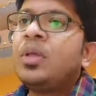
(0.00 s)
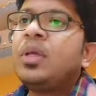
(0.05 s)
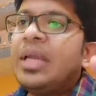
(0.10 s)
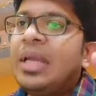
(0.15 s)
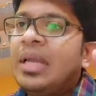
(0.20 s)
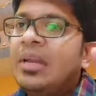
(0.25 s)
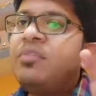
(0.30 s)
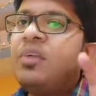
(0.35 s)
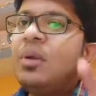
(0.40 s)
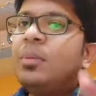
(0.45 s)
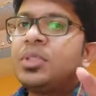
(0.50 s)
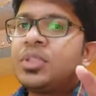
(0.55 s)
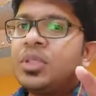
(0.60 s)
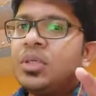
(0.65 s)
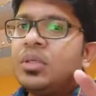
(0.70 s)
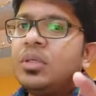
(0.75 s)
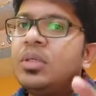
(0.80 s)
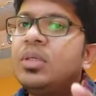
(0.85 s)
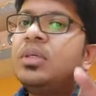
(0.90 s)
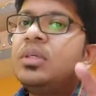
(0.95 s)

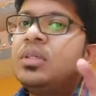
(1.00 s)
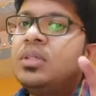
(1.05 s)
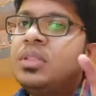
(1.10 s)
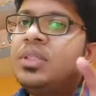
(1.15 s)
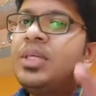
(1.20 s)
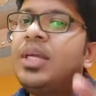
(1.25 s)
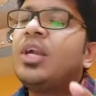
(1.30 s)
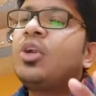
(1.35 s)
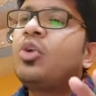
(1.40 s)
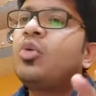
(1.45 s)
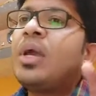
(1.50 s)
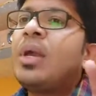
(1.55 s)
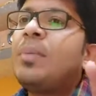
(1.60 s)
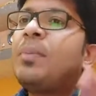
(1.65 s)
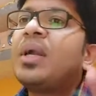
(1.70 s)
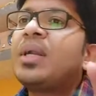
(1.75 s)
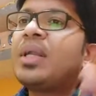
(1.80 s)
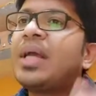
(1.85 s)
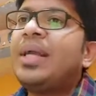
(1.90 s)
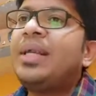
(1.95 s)
inflammation,
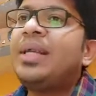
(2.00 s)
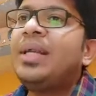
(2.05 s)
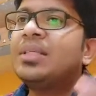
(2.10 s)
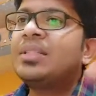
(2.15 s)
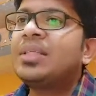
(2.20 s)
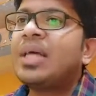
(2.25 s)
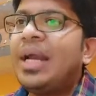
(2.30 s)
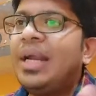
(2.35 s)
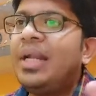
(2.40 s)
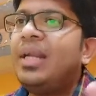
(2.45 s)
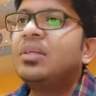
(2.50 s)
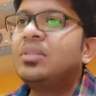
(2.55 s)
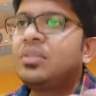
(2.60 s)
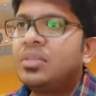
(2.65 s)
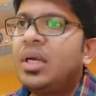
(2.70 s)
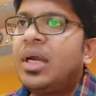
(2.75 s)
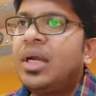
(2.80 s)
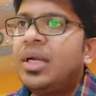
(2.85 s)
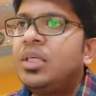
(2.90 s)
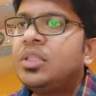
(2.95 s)
steatohepatitis,
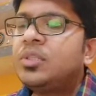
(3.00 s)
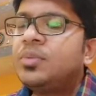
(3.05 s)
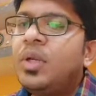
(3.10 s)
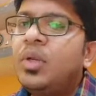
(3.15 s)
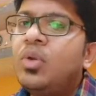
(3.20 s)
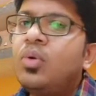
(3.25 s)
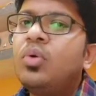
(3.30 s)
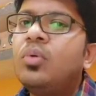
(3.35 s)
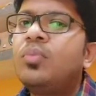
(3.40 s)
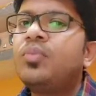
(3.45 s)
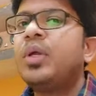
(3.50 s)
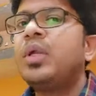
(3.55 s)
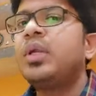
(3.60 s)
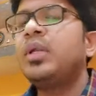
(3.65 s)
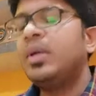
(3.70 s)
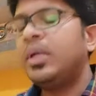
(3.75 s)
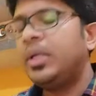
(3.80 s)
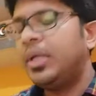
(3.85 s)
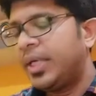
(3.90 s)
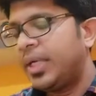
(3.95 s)
itis we know
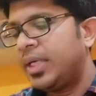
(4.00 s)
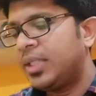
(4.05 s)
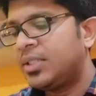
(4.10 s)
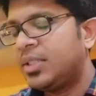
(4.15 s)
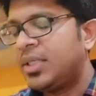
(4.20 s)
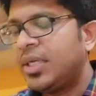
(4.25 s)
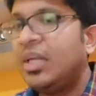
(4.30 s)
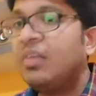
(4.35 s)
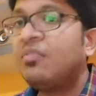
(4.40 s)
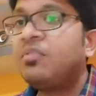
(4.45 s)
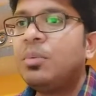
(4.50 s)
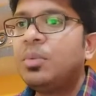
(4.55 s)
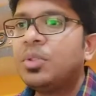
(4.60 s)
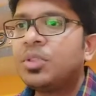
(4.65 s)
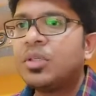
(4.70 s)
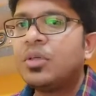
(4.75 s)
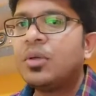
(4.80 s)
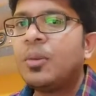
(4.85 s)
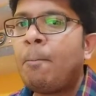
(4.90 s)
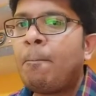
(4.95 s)
indicates
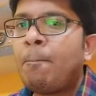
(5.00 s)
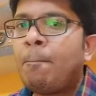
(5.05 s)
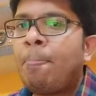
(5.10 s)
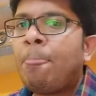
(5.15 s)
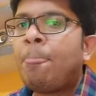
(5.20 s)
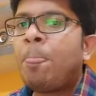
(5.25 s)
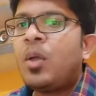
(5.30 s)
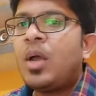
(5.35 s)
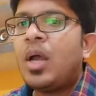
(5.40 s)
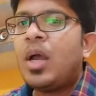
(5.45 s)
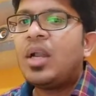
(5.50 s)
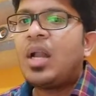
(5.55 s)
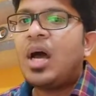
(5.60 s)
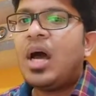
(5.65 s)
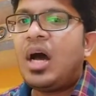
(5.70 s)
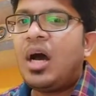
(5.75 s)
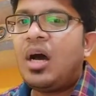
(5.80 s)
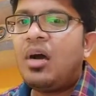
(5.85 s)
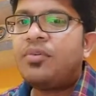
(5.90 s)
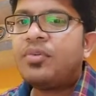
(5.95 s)
inflammation, and
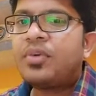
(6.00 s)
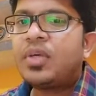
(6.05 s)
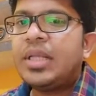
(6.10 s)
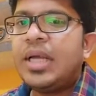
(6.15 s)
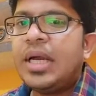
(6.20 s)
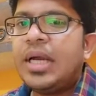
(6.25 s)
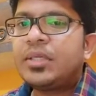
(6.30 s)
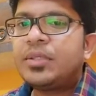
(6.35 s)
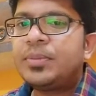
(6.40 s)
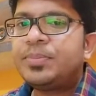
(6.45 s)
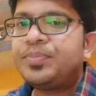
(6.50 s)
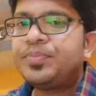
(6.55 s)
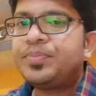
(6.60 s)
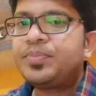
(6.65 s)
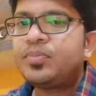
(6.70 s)
after that,